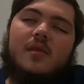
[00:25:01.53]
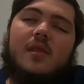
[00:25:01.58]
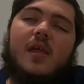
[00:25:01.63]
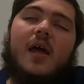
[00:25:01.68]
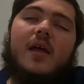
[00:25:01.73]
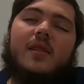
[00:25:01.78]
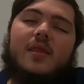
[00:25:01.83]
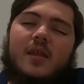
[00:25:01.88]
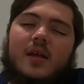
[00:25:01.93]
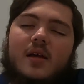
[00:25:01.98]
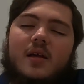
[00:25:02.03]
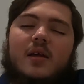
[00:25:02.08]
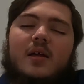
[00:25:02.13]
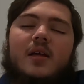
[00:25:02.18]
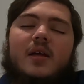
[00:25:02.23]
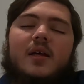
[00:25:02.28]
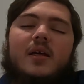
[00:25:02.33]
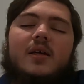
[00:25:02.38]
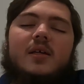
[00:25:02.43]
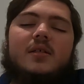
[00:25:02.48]
that thing
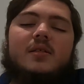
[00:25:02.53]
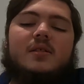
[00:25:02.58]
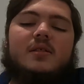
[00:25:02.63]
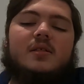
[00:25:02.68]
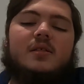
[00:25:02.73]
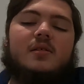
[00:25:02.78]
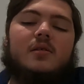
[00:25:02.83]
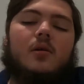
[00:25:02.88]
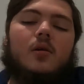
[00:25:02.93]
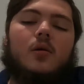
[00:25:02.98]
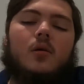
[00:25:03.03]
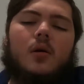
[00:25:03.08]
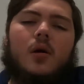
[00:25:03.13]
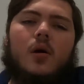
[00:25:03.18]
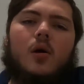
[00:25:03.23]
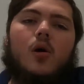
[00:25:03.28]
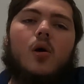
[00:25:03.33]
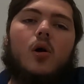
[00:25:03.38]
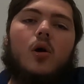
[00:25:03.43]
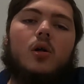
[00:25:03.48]
is
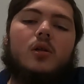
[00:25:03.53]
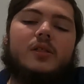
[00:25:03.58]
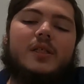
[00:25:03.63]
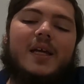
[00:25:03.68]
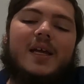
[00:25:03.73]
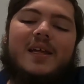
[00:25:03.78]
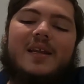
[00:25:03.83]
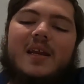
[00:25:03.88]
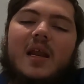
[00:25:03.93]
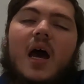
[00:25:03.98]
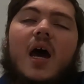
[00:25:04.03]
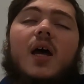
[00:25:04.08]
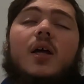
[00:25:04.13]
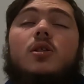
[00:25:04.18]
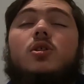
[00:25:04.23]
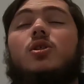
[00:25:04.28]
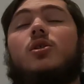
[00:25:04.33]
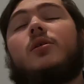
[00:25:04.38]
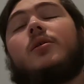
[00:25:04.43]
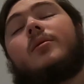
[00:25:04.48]
called a
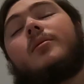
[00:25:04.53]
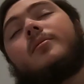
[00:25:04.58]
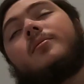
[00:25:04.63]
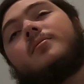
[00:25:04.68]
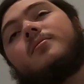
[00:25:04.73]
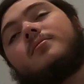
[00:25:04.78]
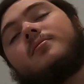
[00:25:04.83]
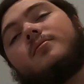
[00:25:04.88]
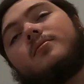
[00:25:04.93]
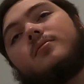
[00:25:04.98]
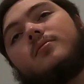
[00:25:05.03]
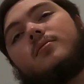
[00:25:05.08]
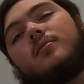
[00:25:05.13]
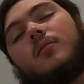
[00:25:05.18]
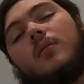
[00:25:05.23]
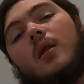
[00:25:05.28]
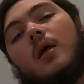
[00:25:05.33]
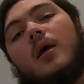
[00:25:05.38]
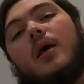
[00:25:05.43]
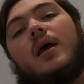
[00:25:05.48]
notch.
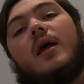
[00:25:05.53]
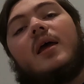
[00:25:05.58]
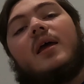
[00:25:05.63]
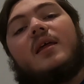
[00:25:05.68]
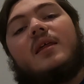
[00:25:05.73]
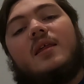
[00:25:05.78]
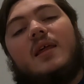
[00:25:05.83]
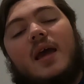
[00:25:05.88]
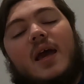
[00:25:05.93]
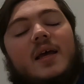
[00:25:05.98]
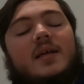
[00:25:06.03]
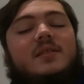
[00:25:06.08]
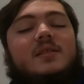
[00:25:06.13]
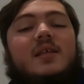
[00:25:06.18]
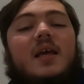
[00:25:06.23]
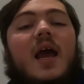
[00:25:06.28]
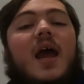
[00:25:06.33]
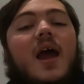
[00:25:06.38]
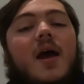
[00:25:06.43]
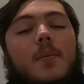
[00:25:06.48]

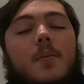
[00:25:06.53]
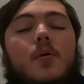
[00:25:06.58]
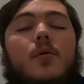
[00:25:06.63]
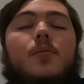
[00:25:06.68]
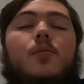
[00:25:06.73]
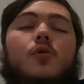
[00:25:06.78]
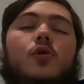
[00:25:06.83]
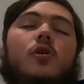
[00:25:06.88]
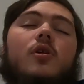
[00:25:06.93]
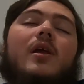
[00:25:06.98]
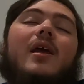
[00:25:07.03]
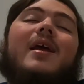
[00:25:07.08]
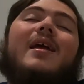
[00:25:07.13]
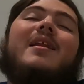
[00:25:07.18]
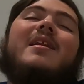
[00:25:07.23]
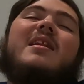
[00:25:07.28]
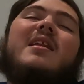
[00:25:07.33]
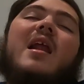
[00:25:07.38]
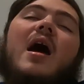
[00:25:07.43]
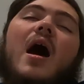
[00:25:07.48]
Yes, Apple put
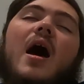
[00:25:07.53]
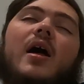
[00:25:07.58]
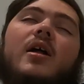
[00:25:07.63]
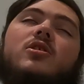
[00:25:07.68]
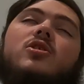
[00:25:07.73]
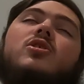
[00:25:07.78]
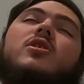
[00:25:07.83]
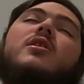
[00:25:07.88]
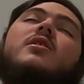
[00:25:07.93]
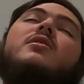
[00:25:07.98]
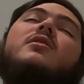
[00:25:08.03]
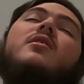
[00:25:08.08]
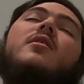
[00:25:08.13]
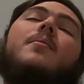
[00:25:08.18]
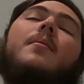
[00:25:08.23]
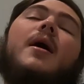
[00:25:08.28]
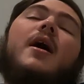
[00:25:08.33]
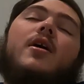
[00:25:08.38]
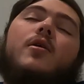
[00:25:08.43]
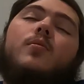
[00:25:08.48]
a notch into
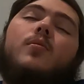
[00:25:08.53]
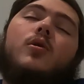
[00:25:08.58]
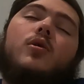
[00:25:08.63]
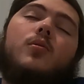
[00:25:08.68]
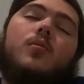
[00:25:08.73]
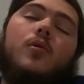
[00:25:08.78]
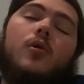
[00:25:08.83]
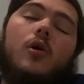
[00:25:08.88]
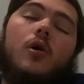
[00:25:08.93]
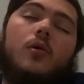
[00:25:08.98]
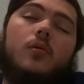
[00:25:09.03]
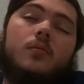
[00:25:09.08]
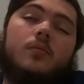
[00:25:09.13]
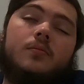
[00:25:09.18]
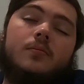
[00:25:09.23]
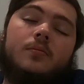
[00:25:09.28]
the MacBook Pro.